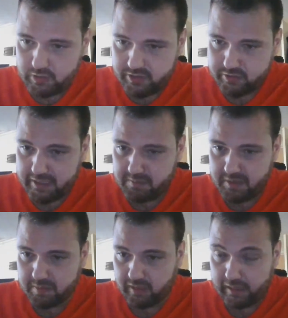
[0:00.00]
You should
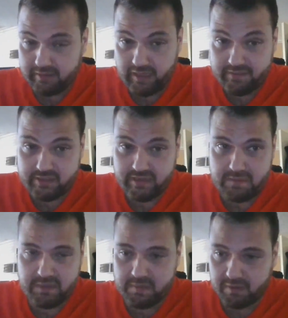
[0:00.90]
train people. I would love to
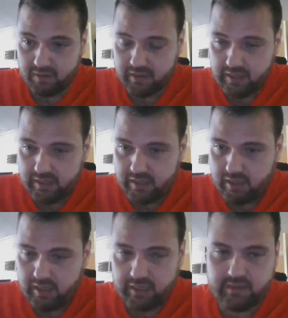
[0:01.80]
train people.
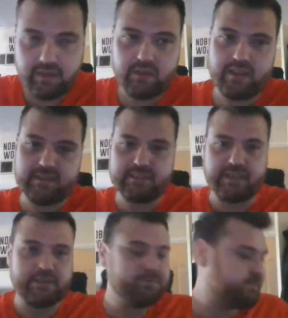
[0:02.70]
Hold on a
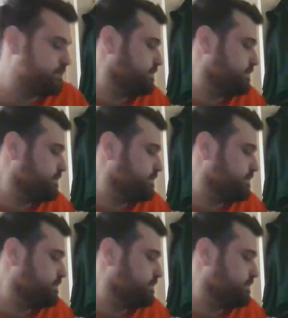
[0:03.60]
second.